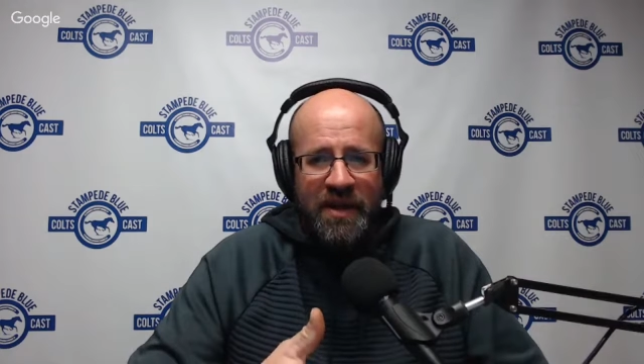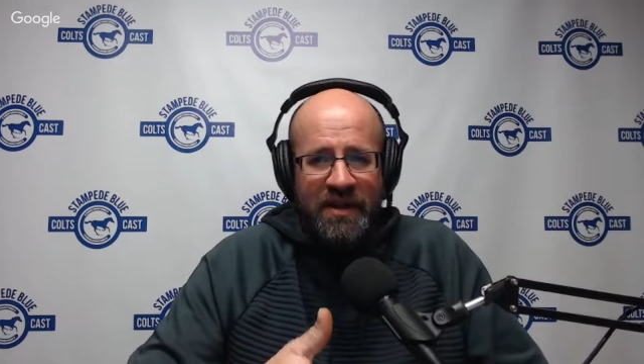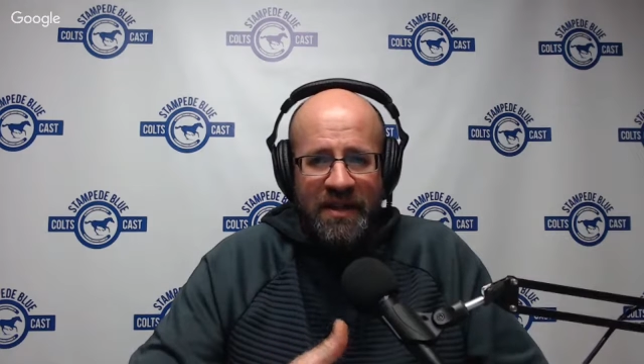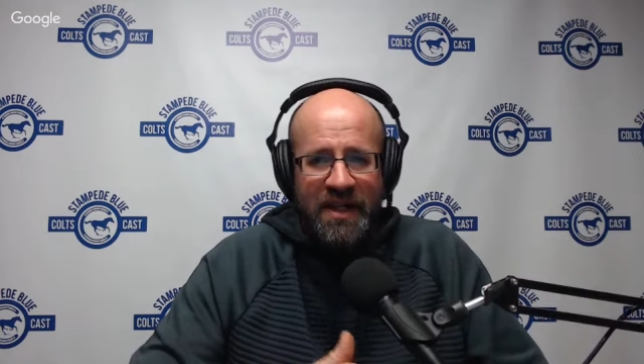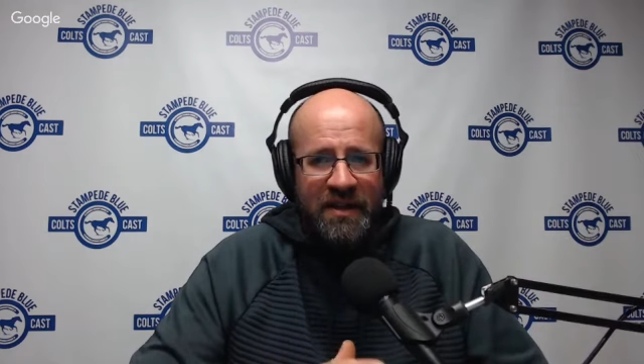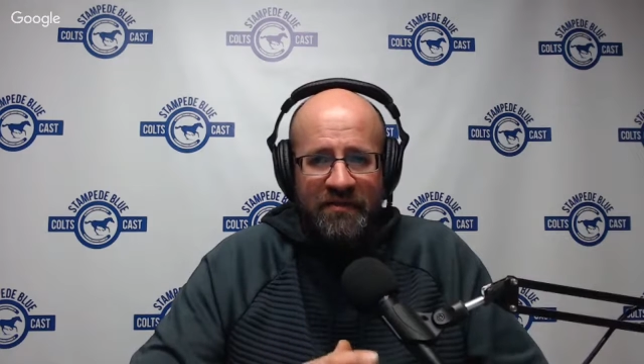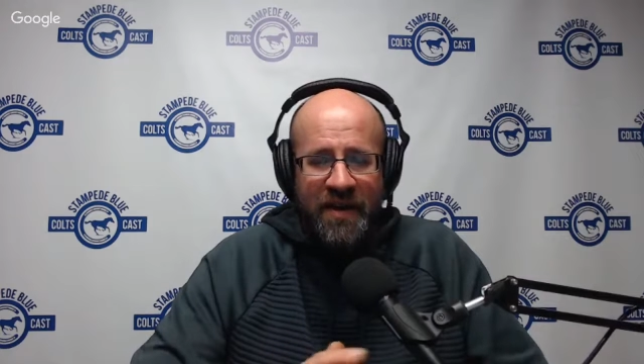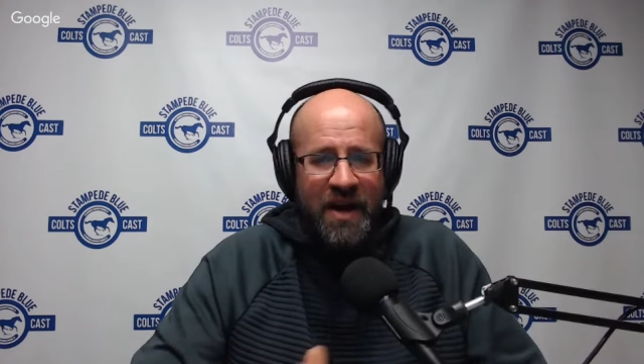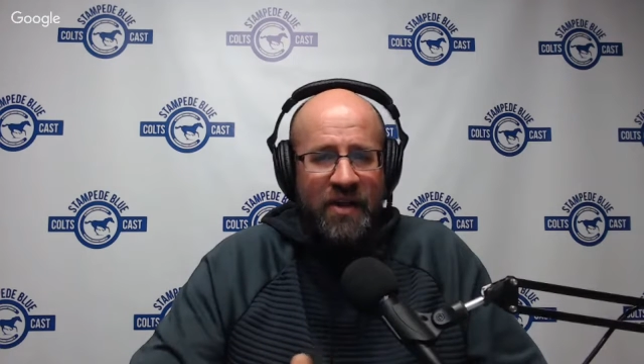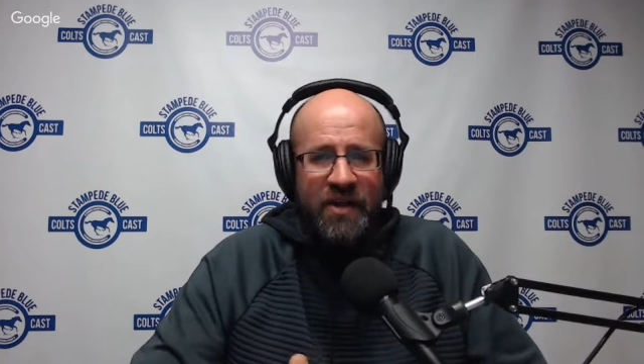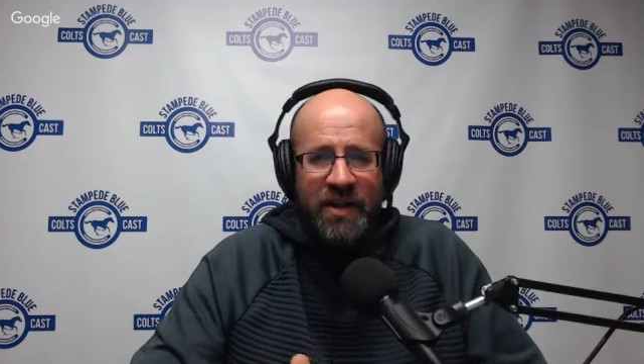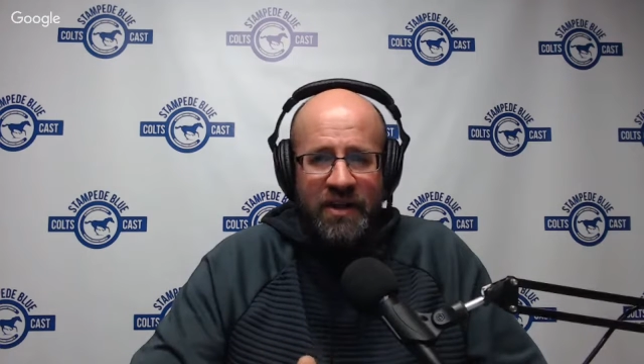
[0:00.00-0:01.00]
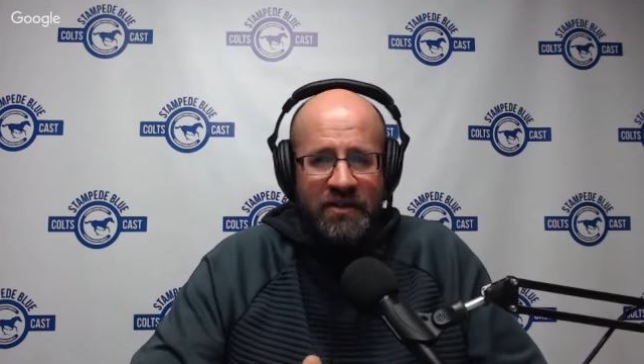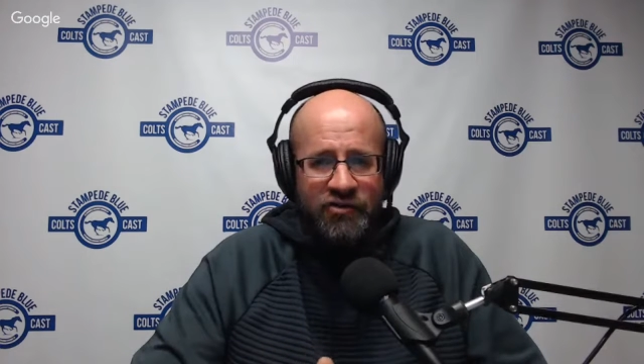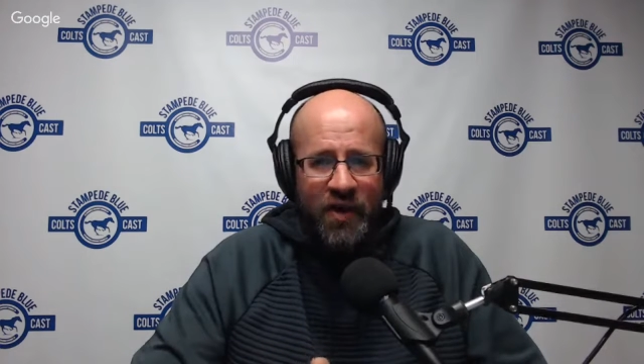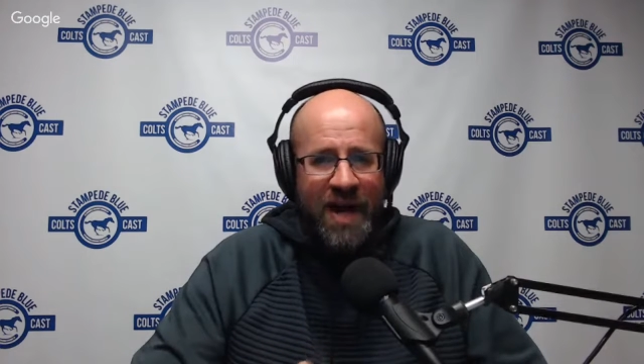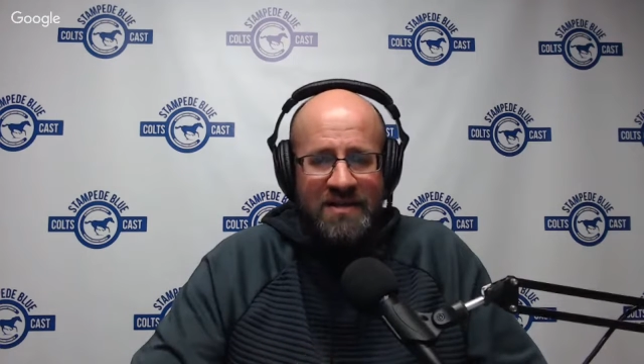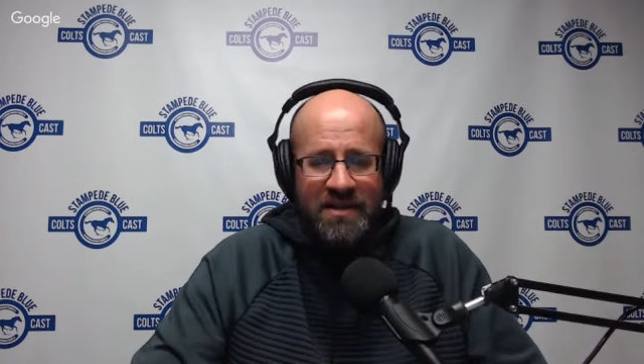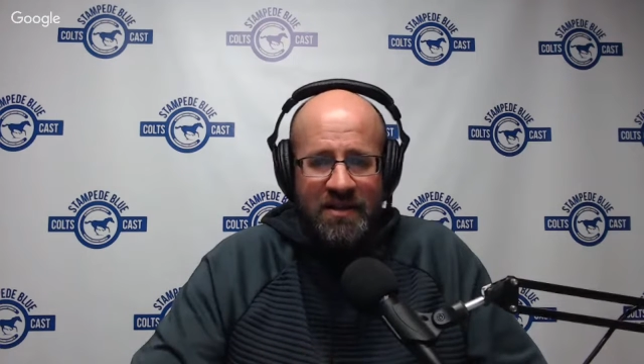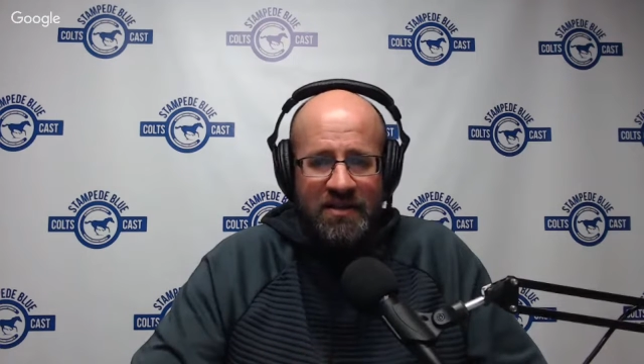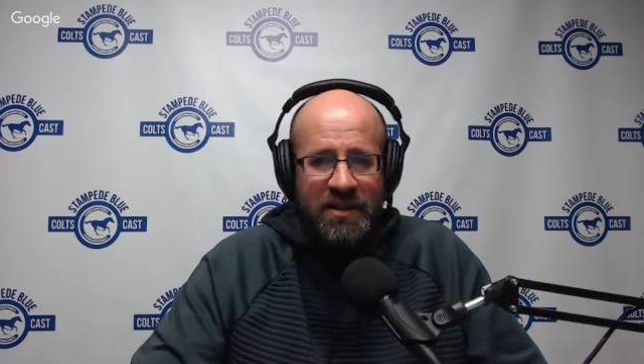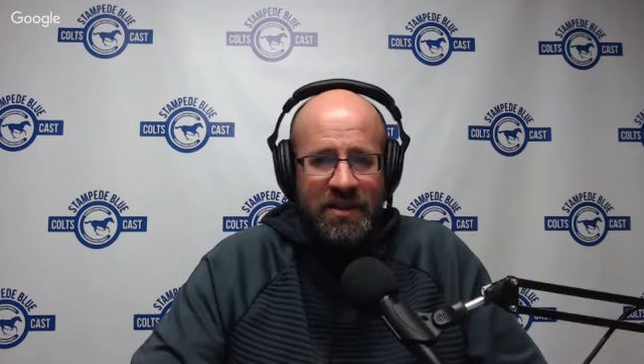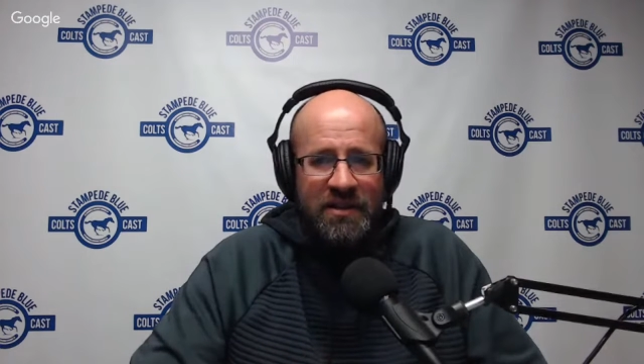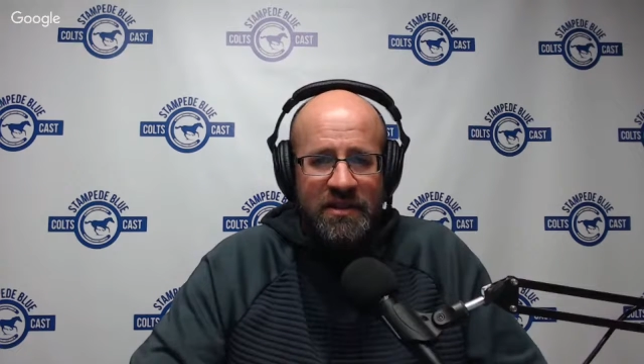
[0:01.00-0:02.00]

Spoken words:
It can vary drastically.